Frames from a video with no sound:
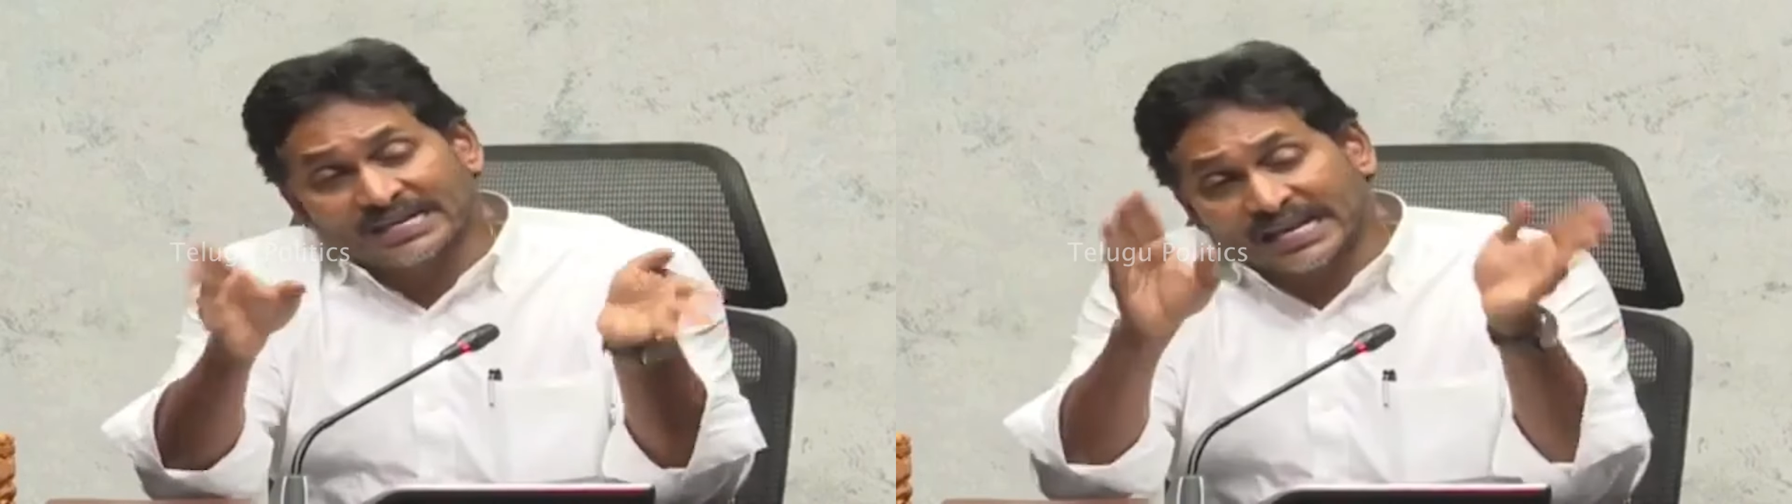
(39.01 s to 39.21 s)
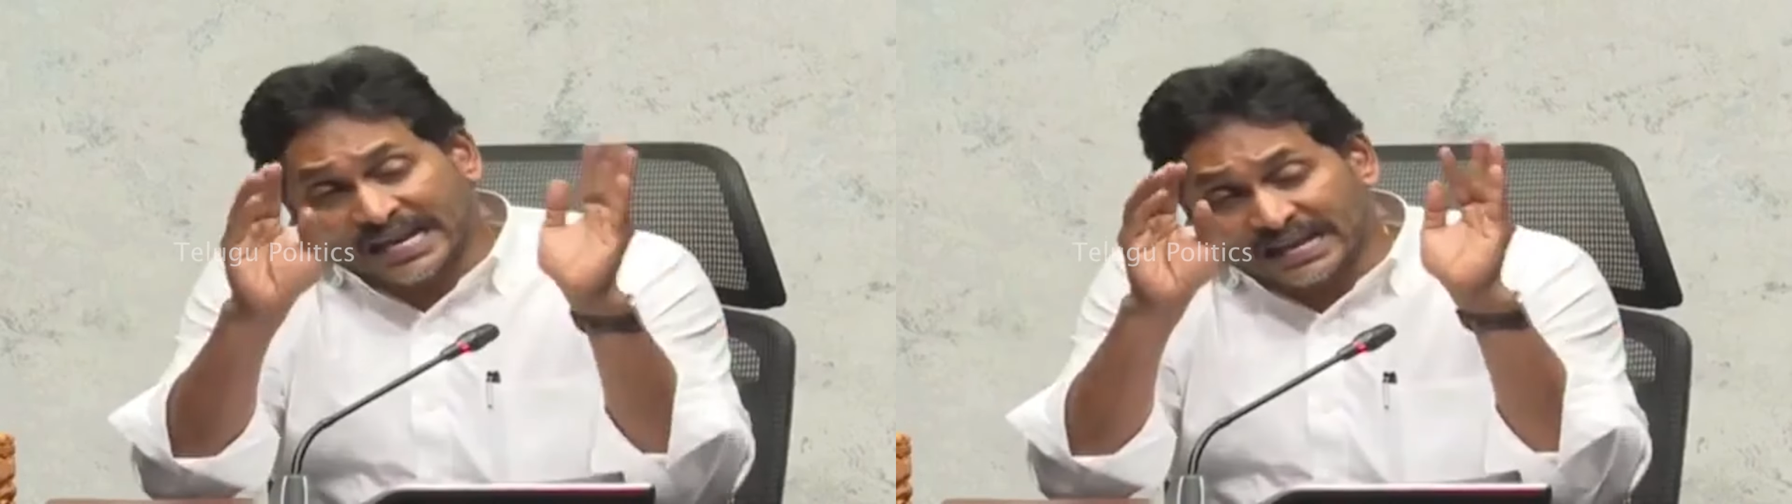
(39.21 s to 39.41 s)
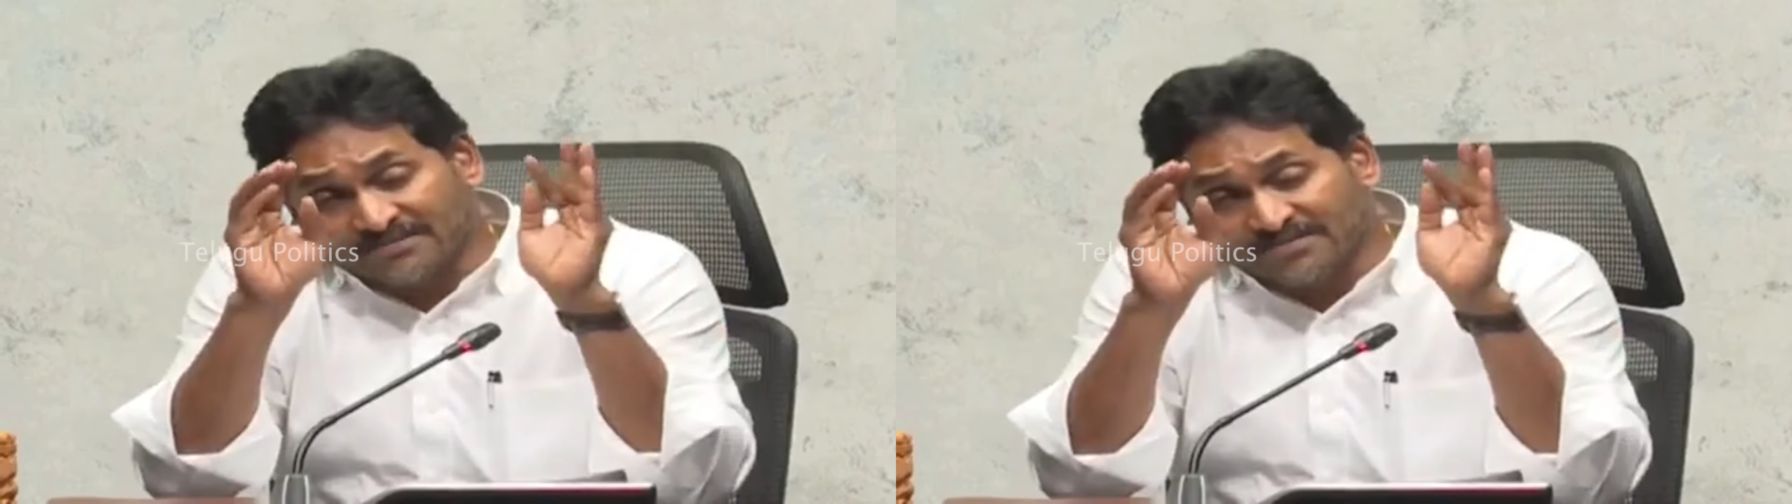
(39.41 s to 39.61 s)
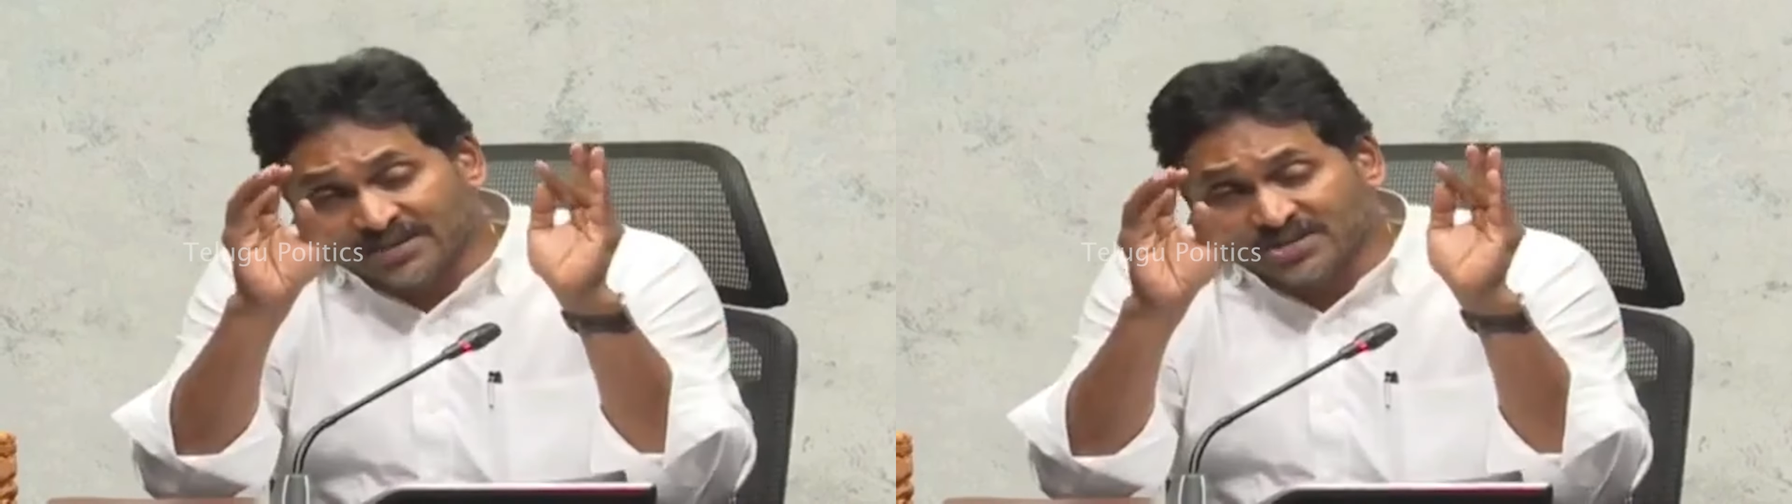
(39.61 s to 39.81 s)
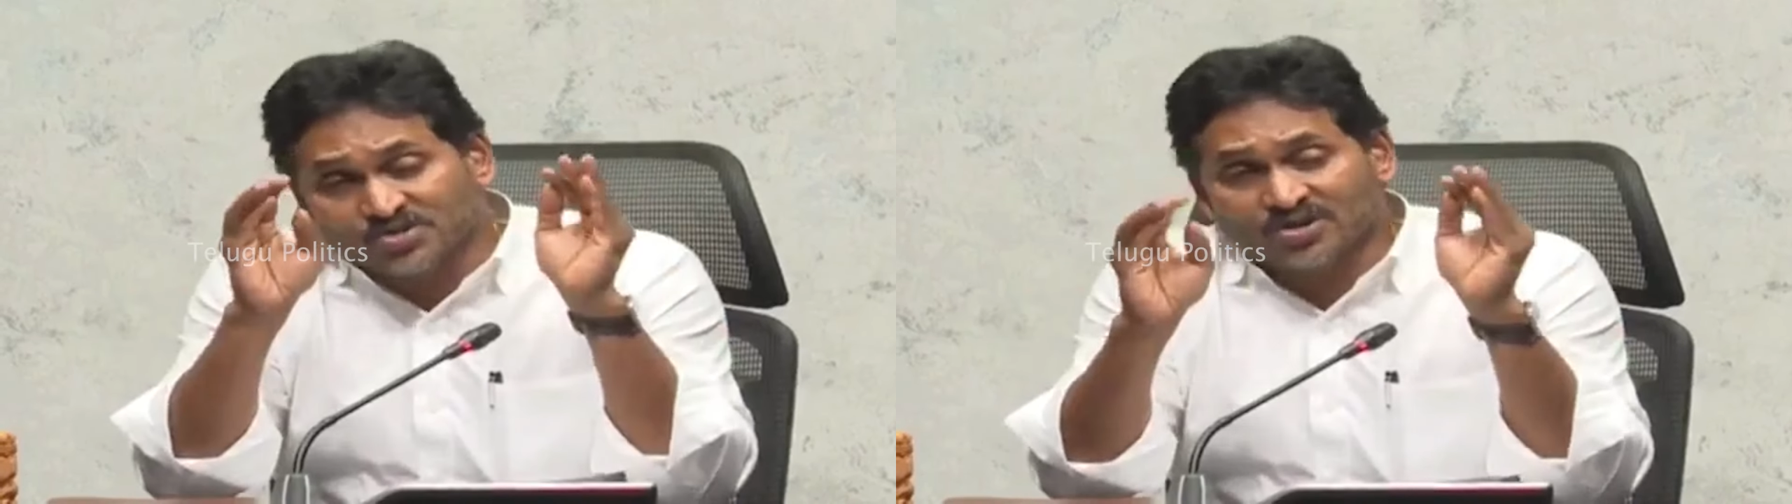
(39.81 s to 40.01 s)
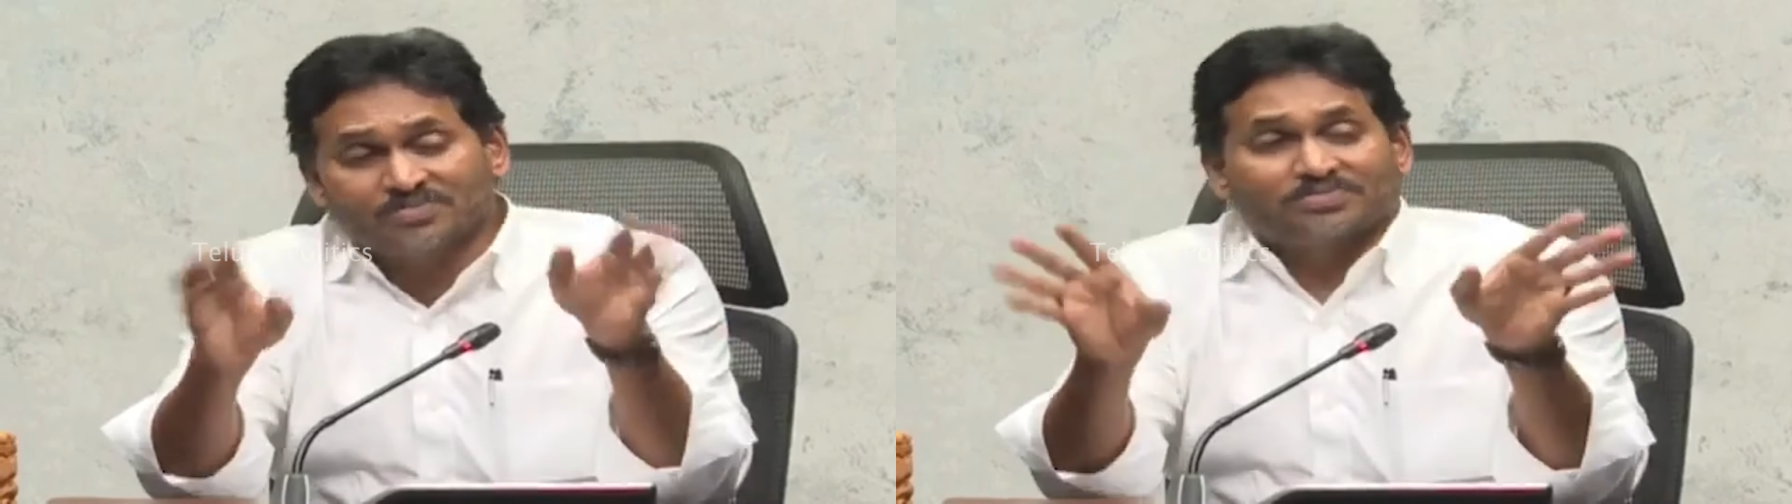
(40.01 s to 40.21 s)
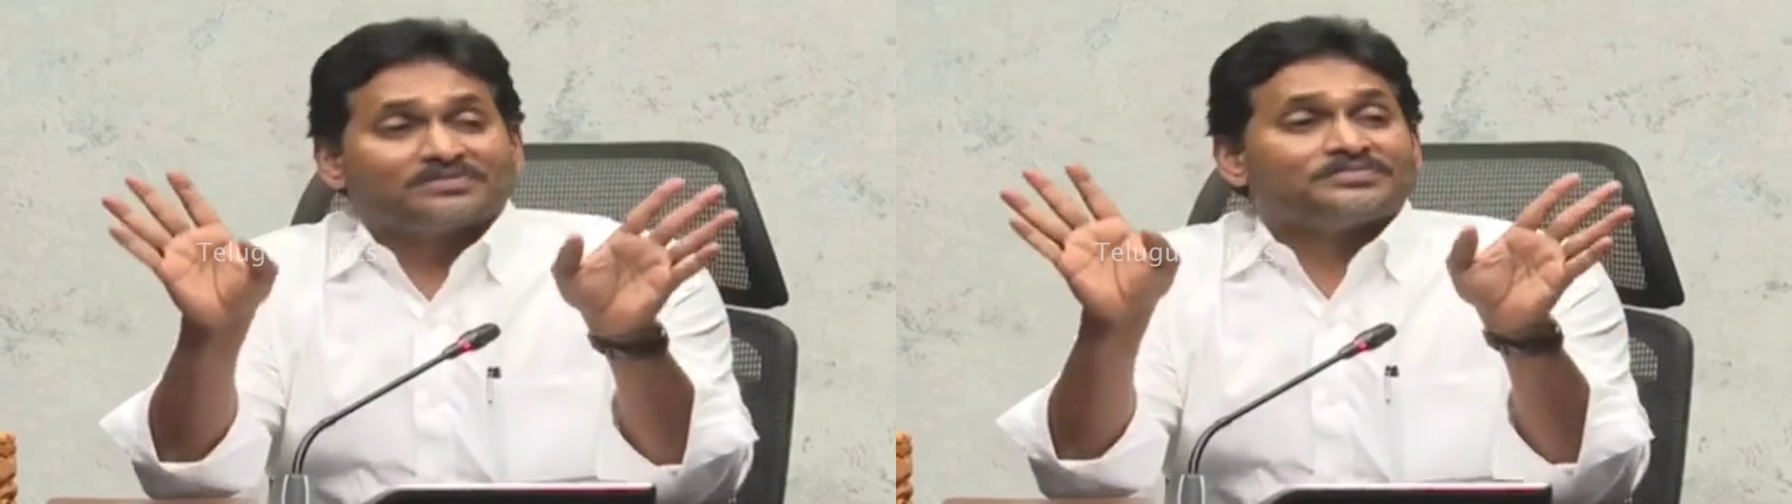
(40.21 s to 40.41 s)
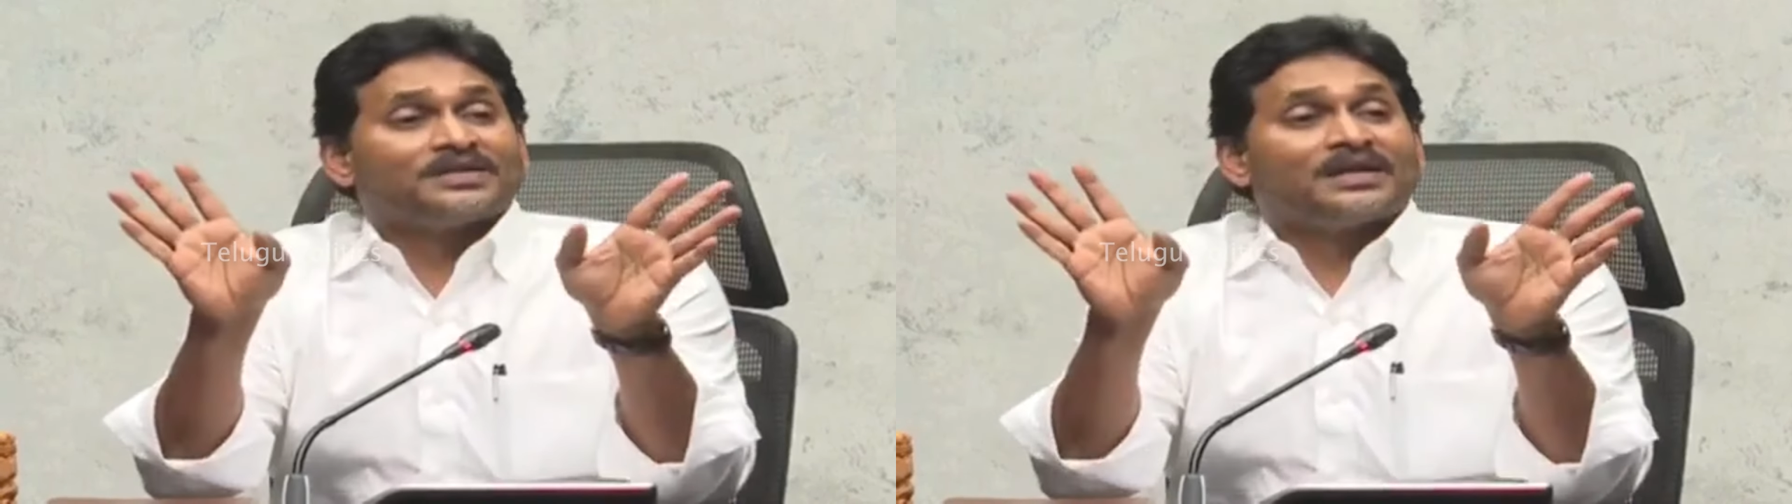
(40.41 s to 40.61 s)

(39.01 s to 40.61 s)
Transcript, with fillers: in every shop.